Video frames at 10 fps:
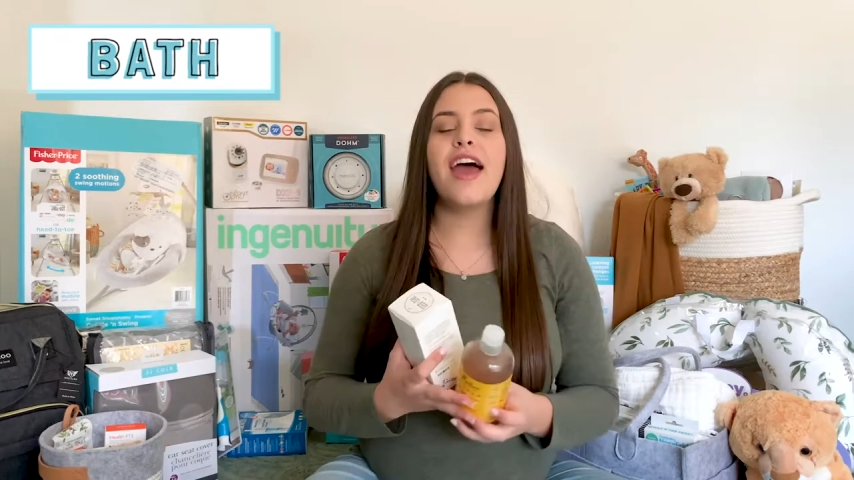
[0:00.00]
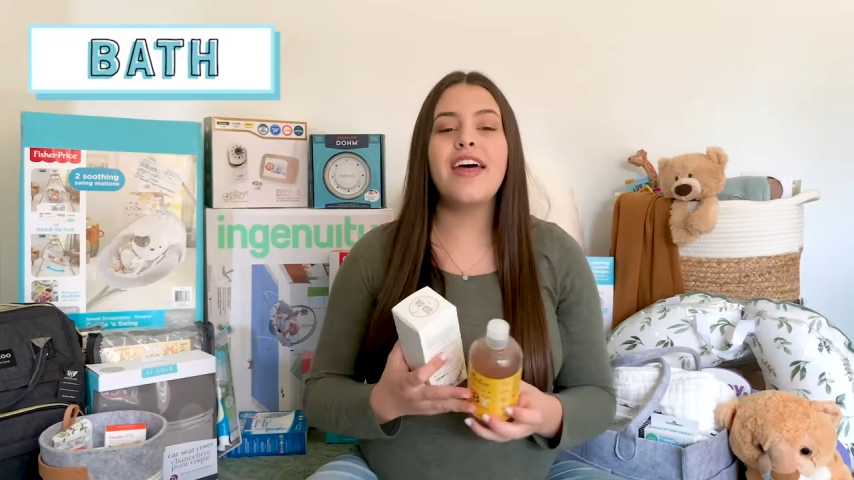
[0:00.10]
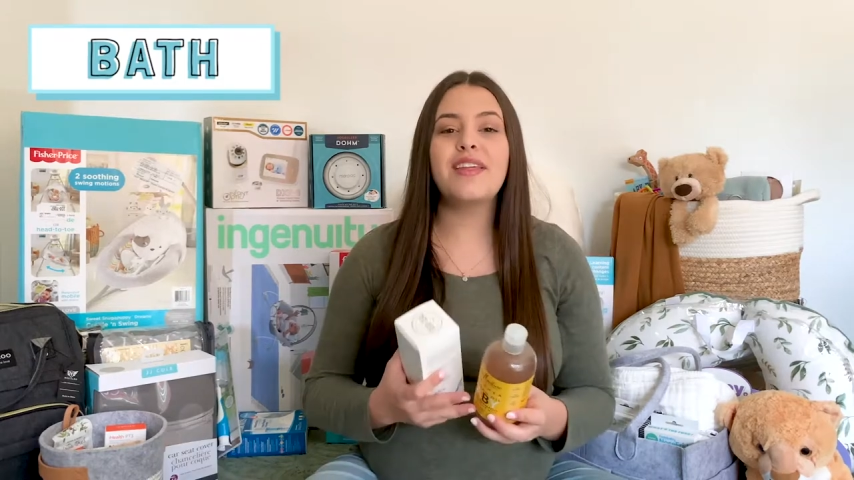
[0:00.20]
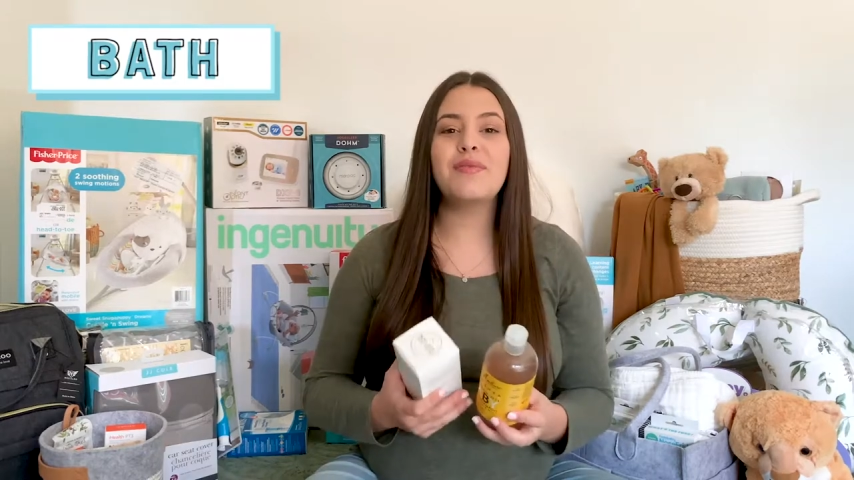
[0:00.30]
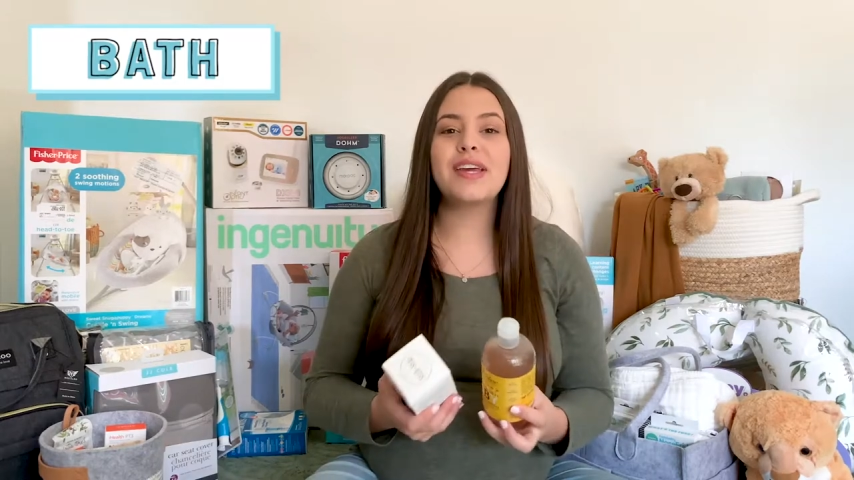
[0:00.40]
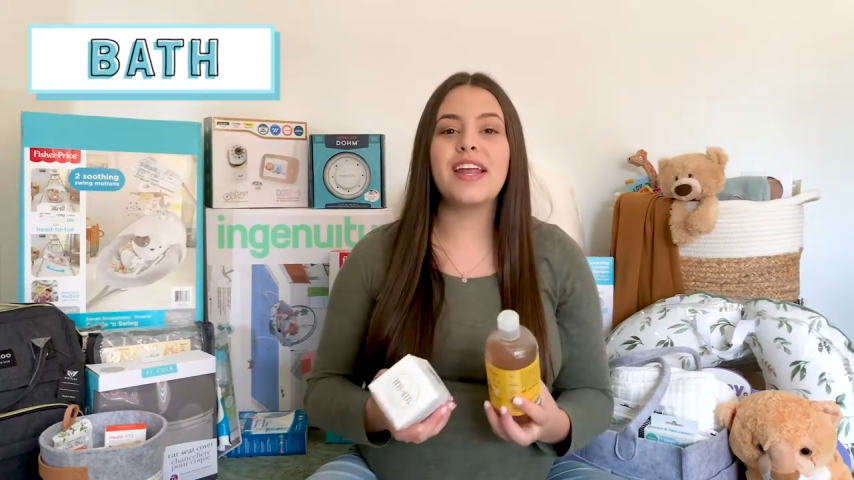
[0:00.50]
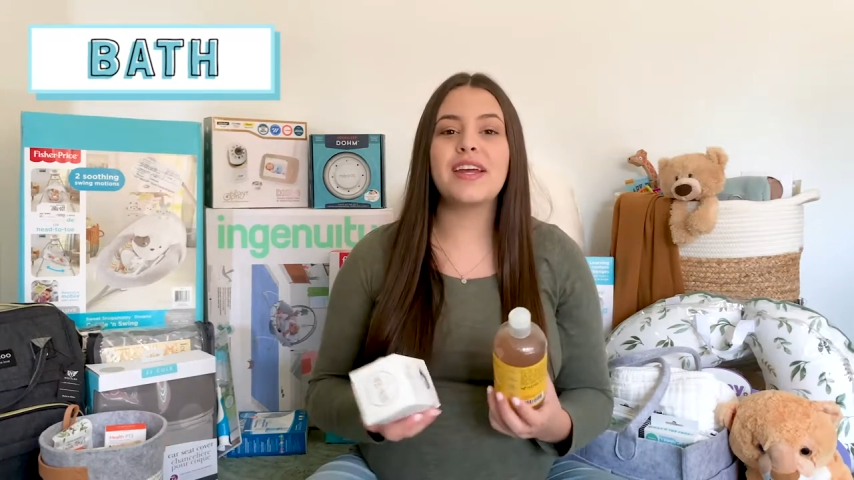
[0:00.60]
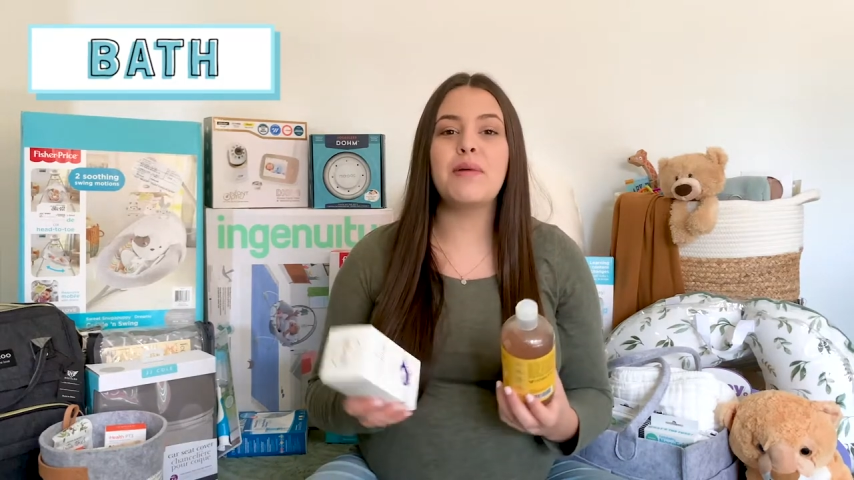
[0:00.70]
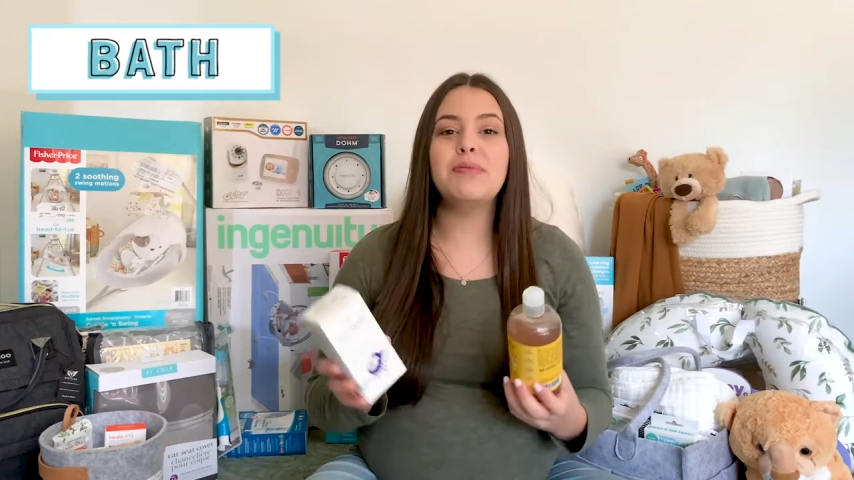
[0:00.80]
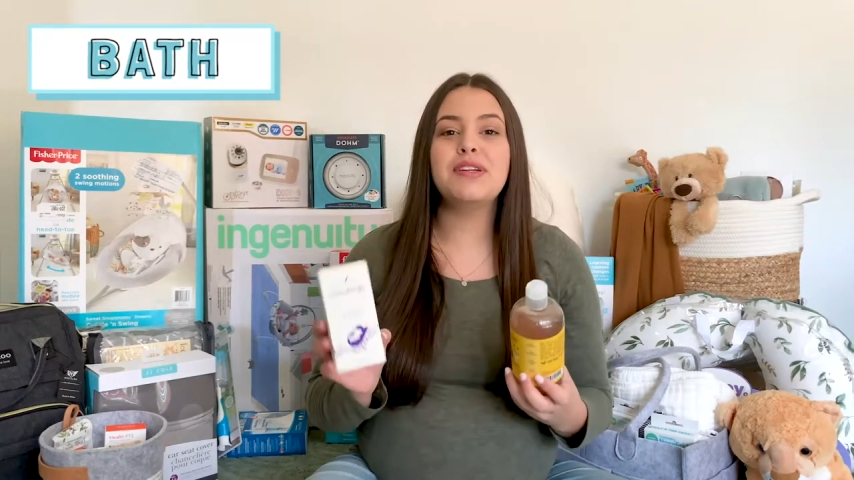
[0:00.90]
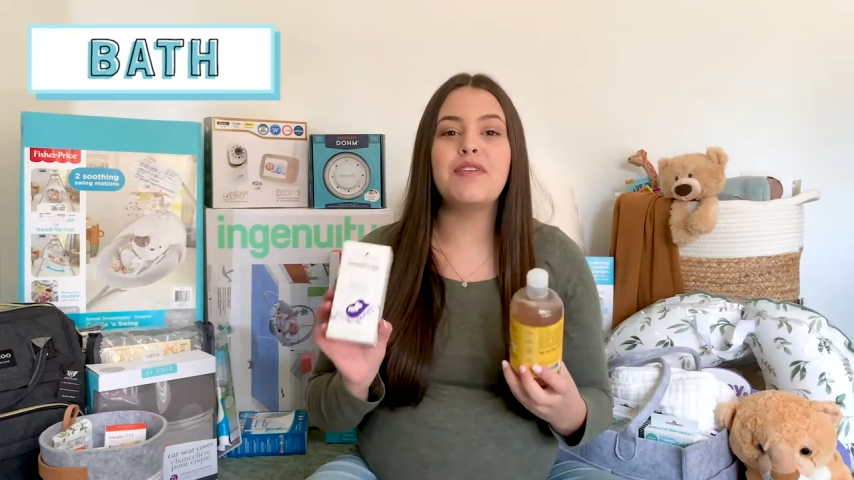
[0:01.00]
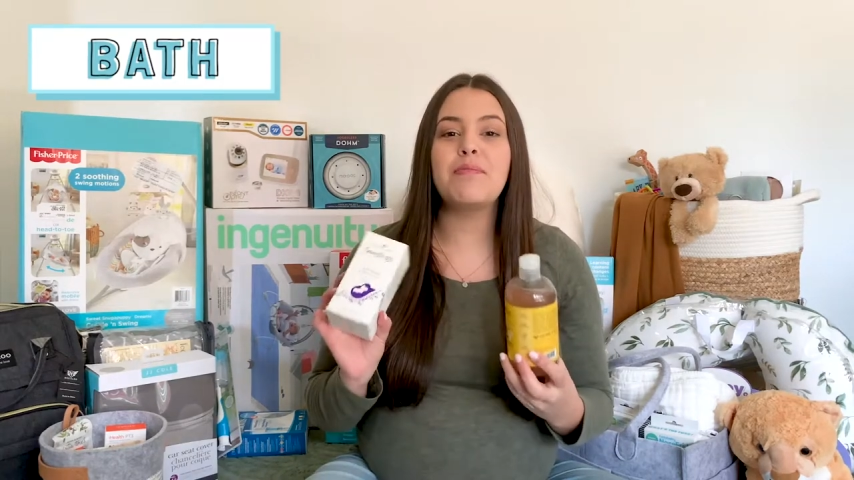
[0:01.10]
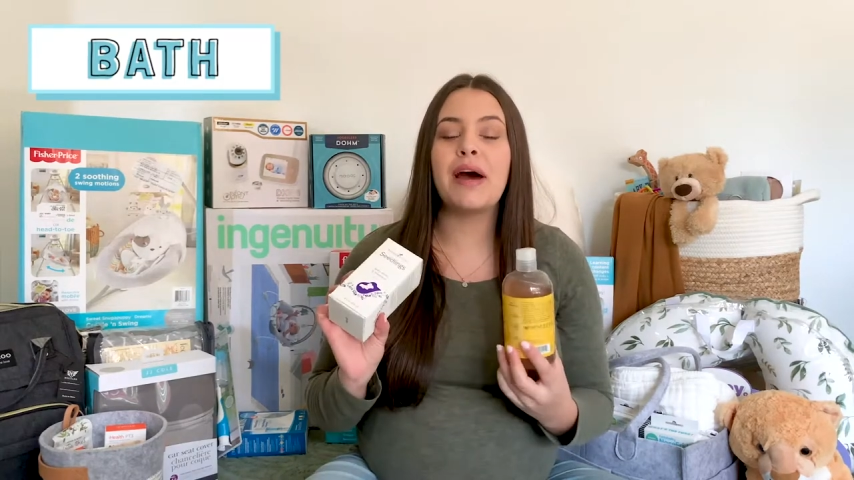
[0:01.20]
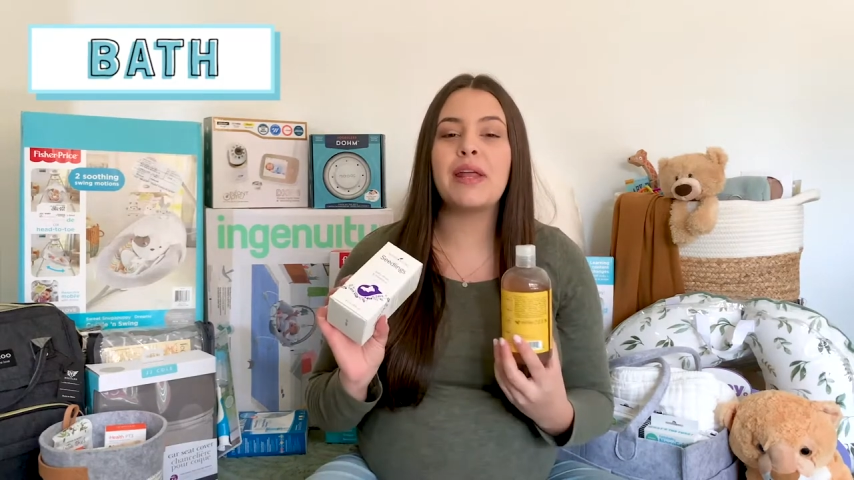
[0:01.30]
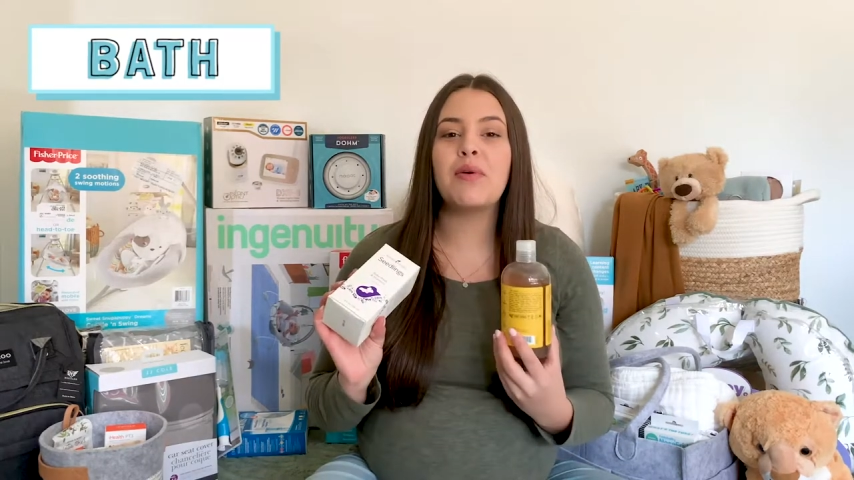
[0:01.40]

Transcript: And then we got a couple different body